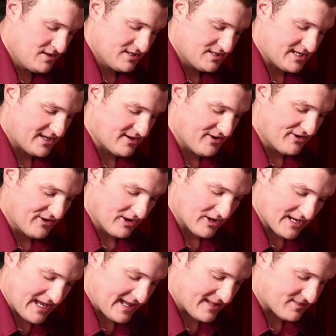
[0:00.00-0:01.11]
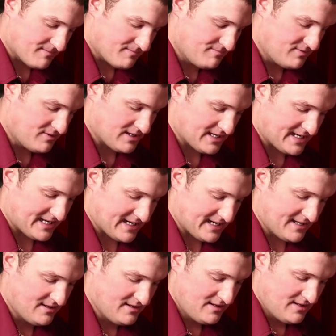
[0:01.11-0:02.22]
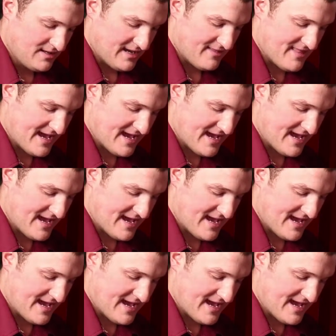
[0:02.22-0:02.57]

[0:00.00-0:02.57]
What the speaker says: take a good look at them, and